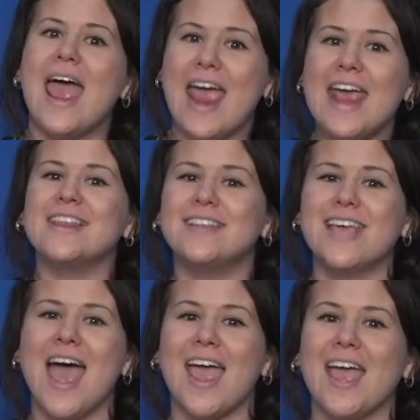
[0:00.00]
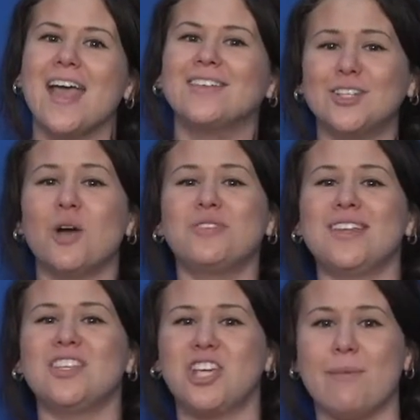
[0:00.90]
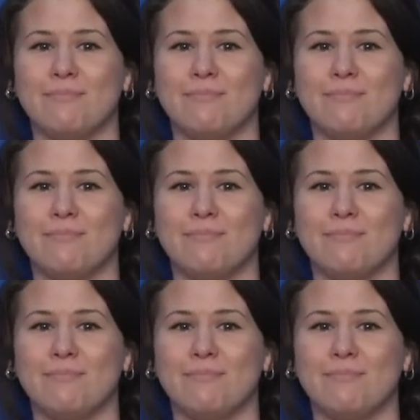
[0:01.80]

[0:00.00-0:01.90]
in the day to go to the gym.